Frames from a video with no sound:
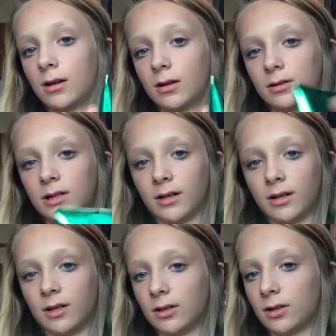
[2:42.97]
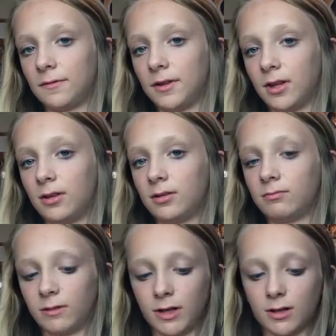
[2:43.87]
No, down to here. I feel it. It's
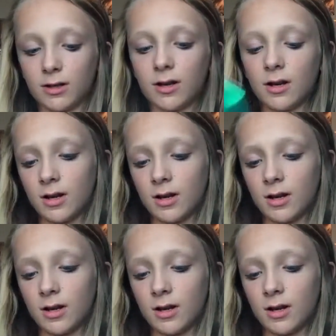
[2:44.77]
right here.